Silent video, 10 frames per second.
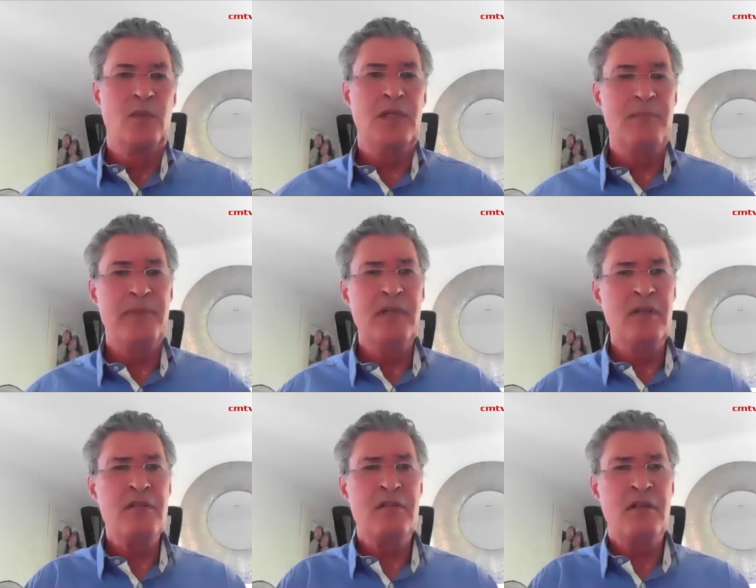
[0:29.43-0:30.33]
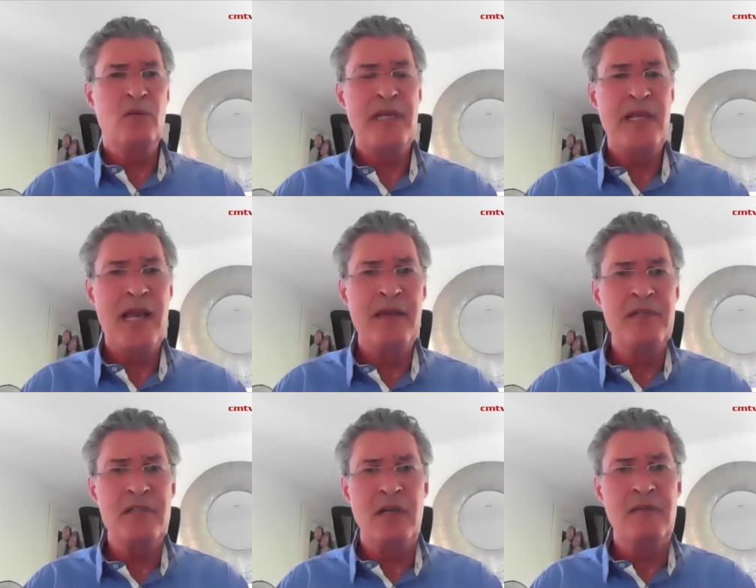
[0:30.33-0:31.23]
Well, the big concern we have
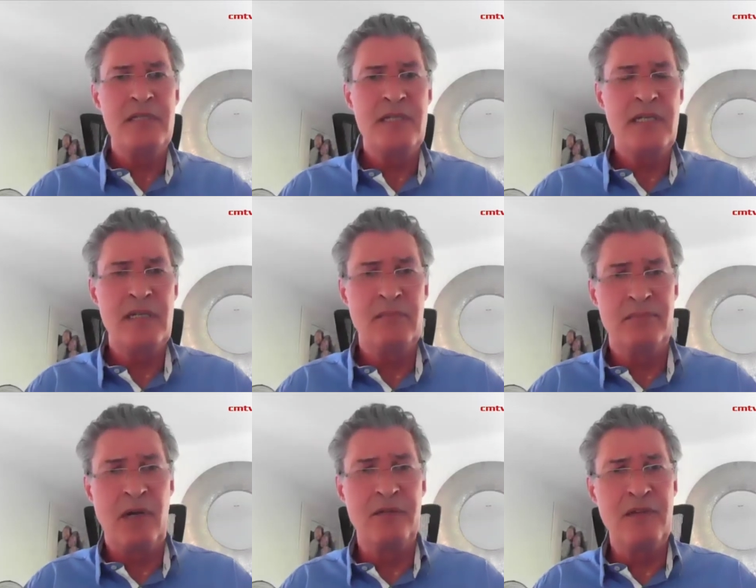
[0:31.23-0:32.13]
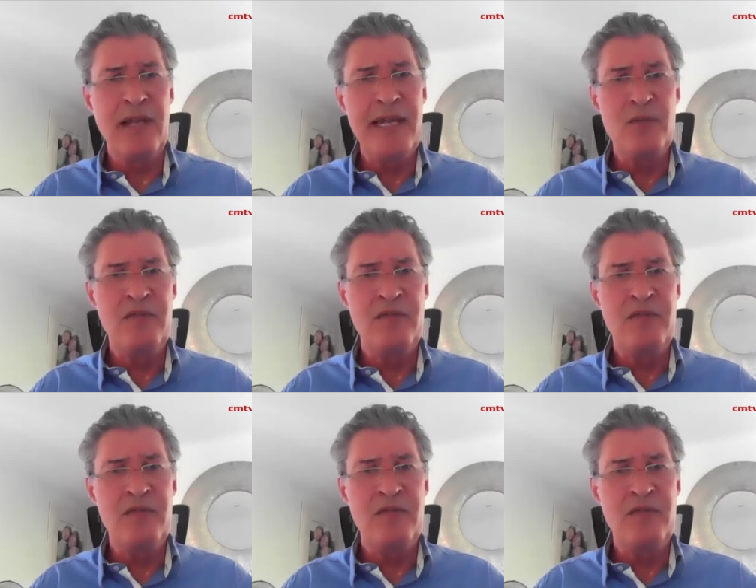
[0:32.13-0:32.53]
is obviously of late,